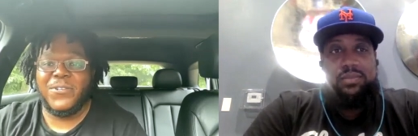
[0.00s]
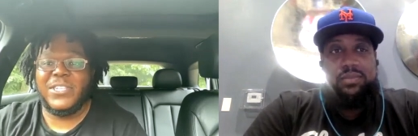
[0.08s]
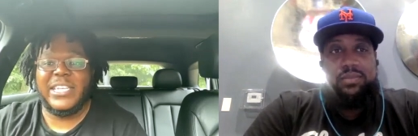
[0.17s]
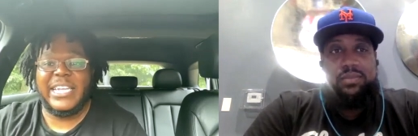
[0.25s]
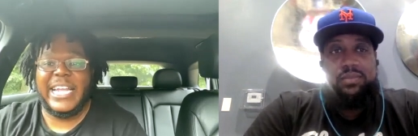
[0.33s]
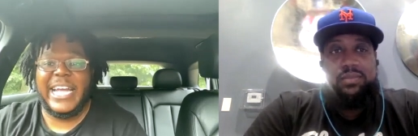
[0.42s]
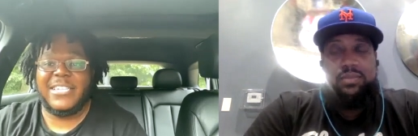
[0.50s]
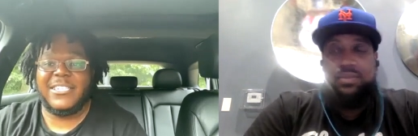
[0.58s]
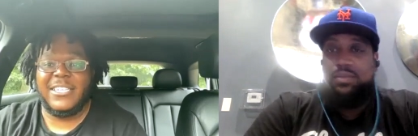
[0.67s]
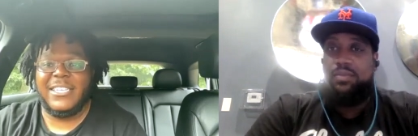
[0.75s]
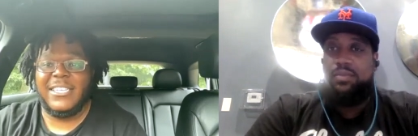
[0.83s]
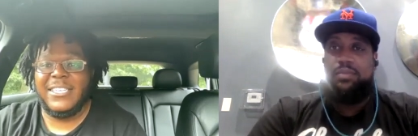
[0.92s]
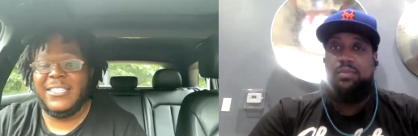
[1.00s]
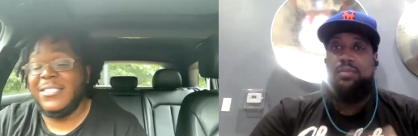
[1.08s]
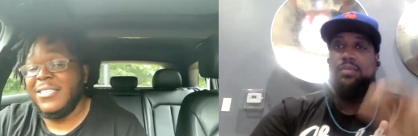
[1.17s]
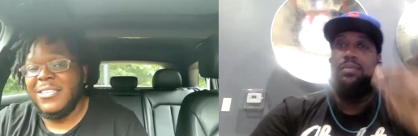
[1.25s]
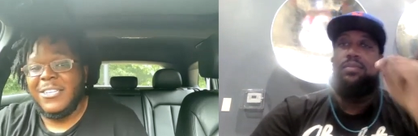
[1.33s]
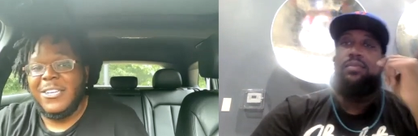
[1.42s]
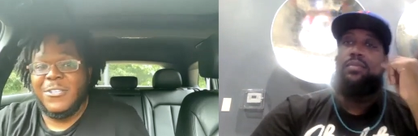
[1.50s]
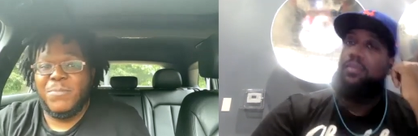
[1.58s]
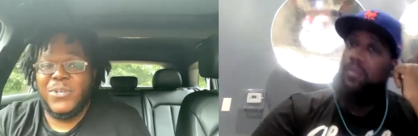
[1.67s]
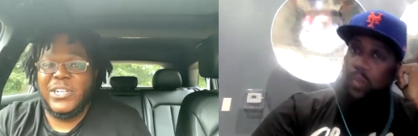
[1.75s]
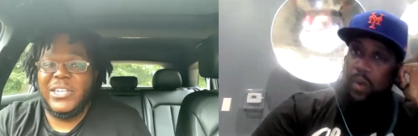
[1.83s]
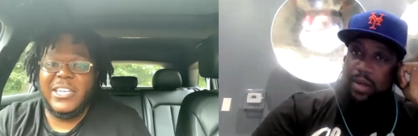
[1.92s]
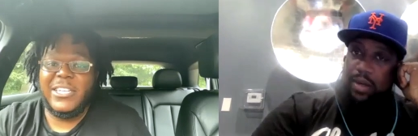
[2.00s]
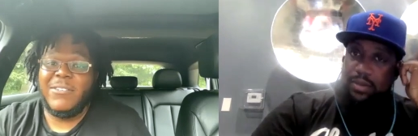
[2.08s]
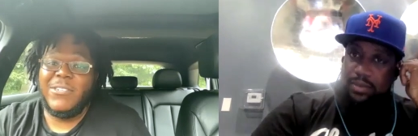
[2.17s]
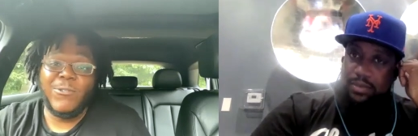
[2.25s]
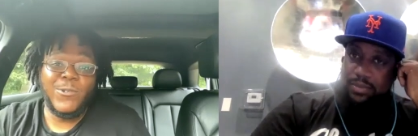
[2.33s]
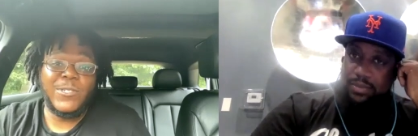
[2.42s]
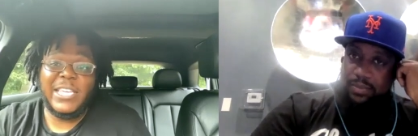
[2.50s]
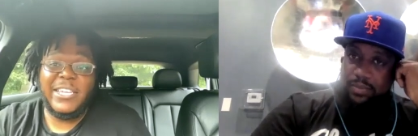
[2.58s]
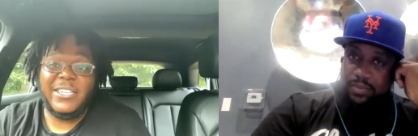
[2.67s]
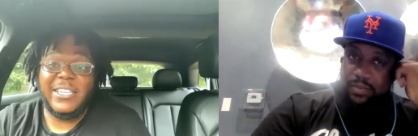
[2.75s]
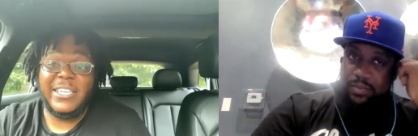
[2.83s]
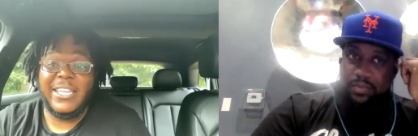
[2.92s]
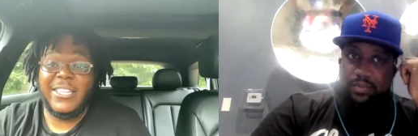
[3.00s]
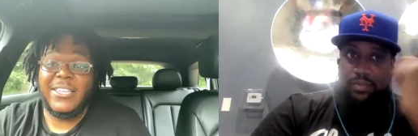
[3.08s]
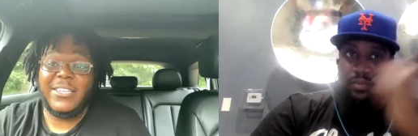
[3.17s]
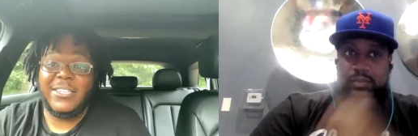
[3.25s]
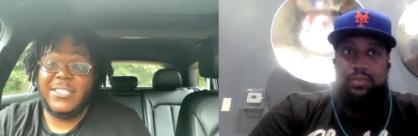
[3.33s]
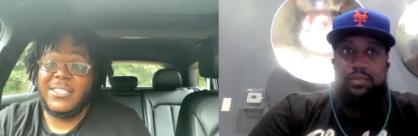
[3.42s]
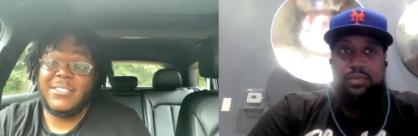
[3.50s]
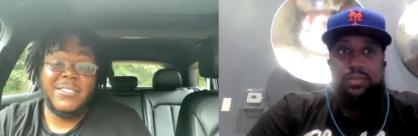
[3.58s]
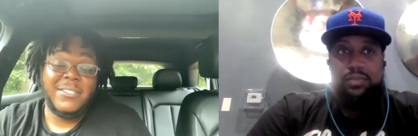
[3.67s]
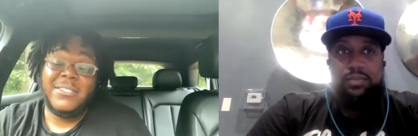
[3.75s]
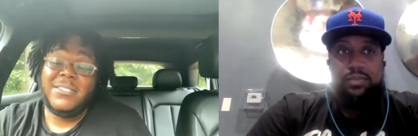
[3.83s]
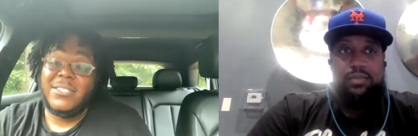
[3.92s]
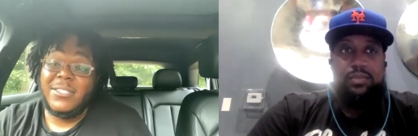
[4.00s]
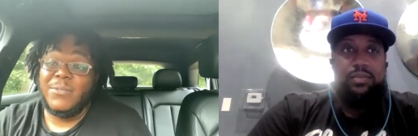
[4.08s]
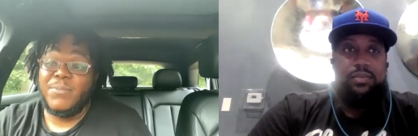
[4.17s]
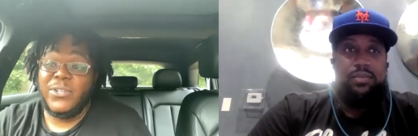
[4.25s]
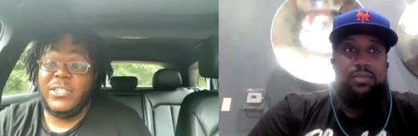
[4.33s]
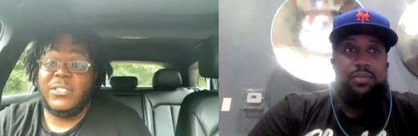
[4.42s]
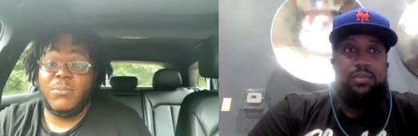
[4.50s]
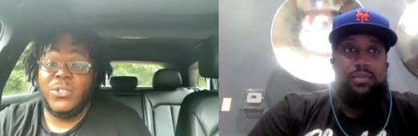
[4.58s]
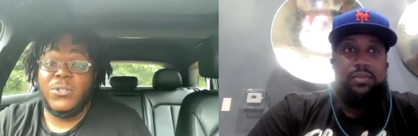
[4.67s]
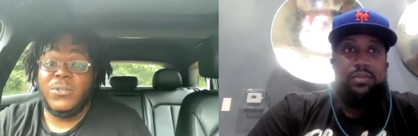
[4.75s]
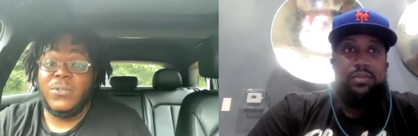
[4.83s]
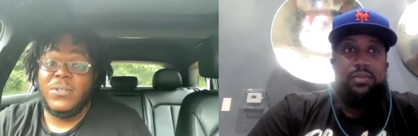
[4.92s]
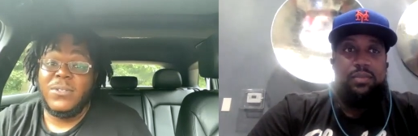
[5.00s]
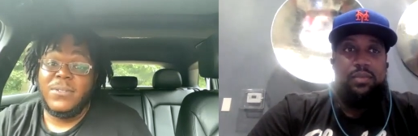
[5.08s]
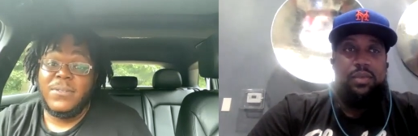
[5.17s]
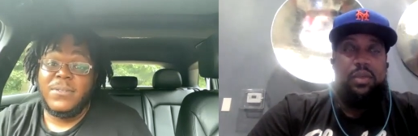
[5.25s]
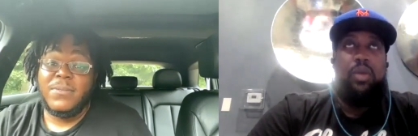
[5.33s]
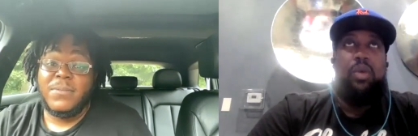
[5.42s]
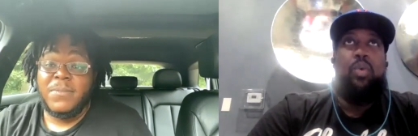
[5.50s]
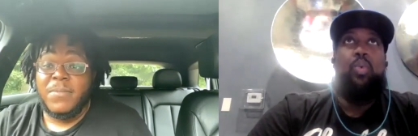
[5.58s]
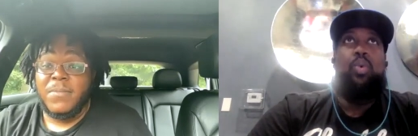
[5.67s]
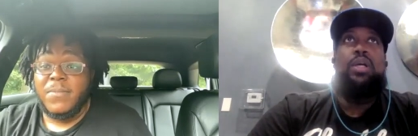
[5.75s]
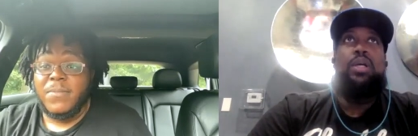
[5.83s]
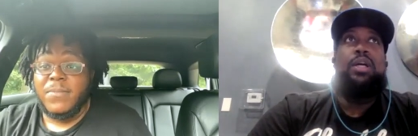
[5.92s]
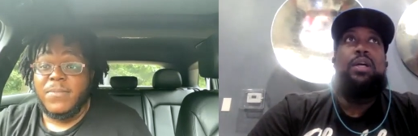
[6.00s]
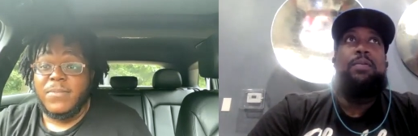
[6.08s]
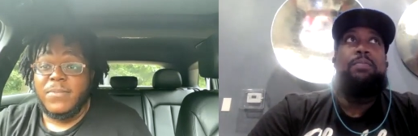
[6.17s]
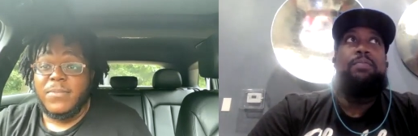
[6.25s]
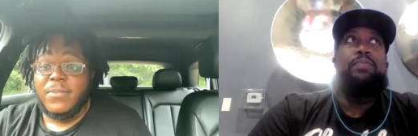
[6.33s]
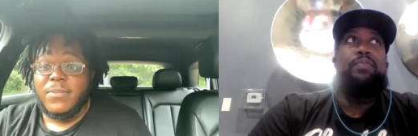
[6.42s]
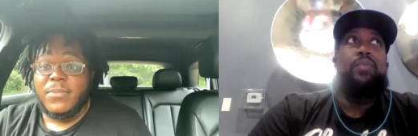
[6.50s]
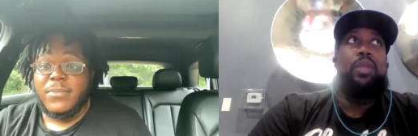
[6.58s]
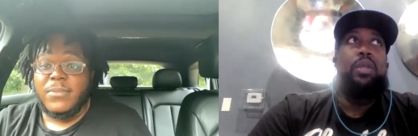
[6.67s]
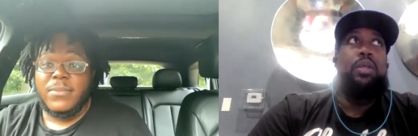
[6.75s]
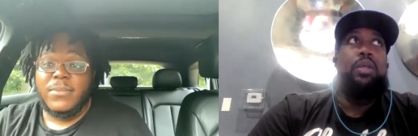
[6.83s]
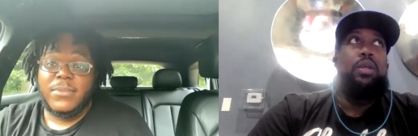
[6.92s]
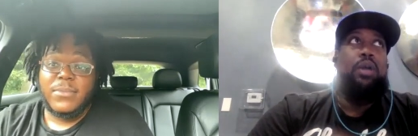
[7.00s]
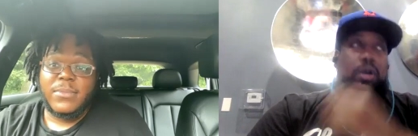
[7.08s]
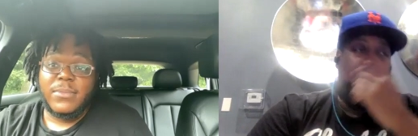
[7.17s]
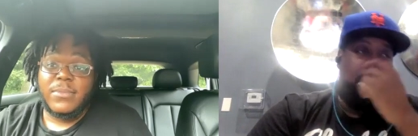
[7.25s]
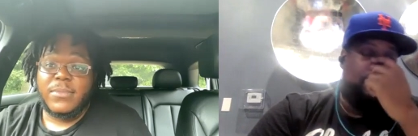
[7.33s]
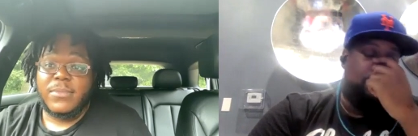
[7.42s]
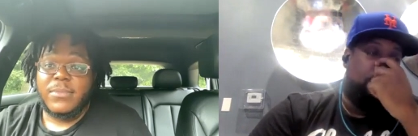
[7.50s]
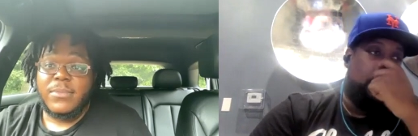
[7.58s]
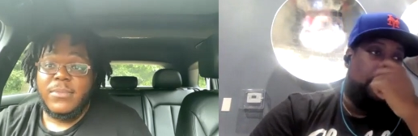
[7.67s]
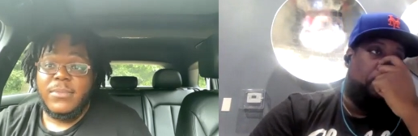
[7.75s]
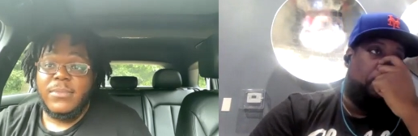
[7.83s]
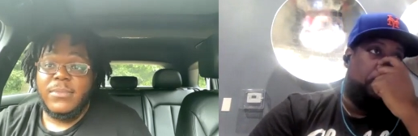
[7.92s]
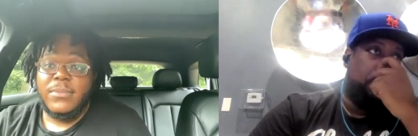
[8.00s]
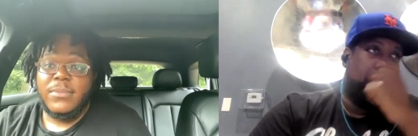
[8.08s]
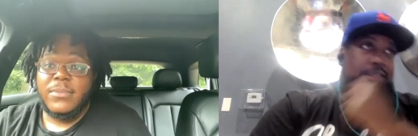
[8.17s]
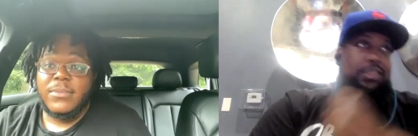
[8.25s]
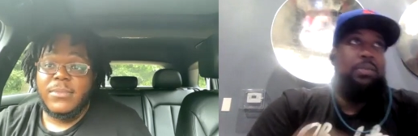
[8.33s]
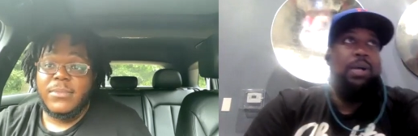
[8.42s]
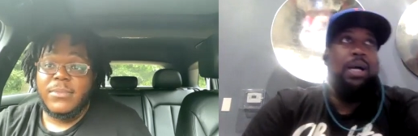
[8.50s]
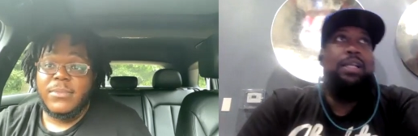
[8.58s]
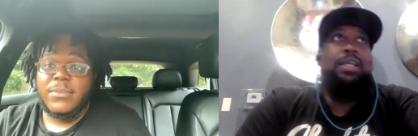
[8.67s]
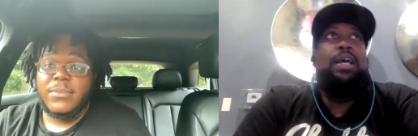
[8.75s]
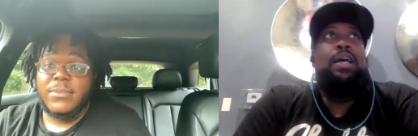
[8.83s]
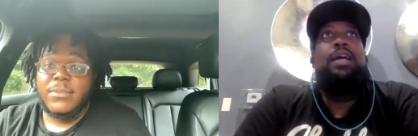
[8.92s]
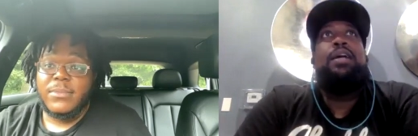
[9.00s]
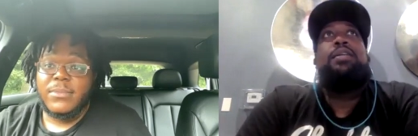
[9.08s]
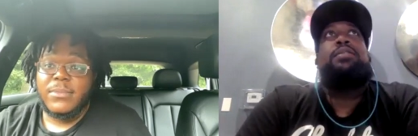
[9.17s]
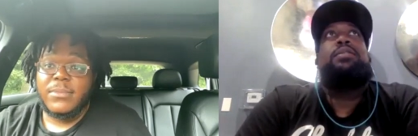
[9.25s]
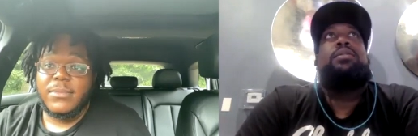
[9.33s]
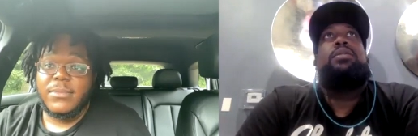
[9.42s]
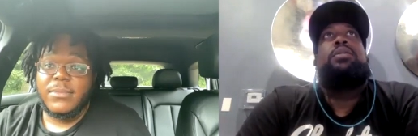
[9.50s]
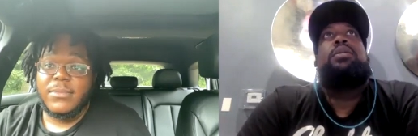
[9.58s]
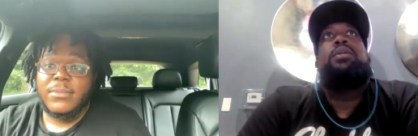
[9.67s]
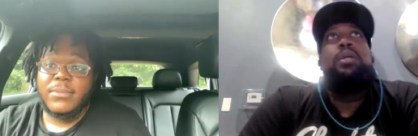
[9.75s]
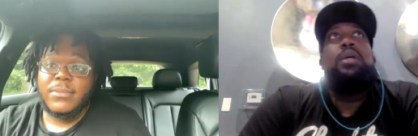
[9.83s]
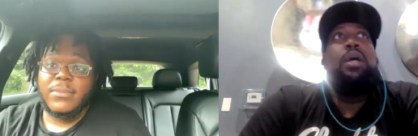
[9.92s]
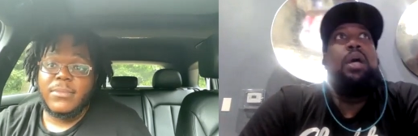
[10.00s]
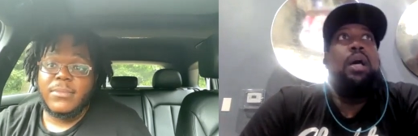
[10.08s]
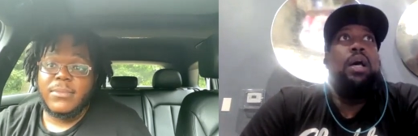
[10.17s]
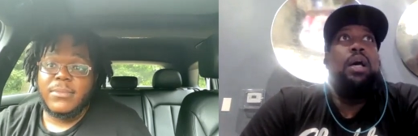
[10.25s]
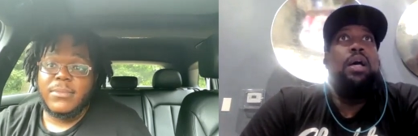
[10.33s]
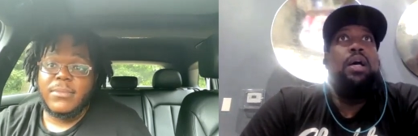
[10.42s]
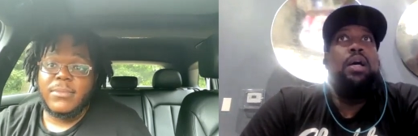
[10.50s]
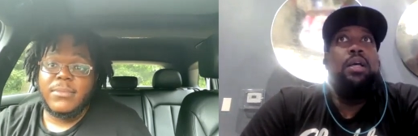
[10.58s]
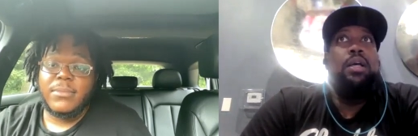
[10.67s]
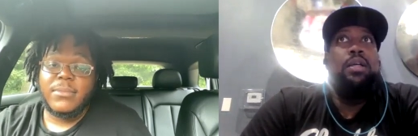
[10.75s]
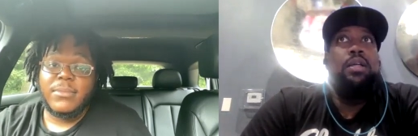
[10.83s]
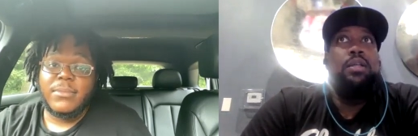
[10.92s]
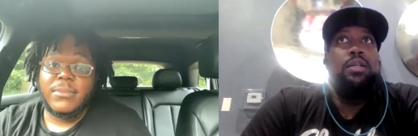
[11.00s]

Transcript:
Speaker 1: than it actually is. You just put a right. good routine together it's pretty smooth.
Speaker 2: What um okay, so say for instance somebody has uh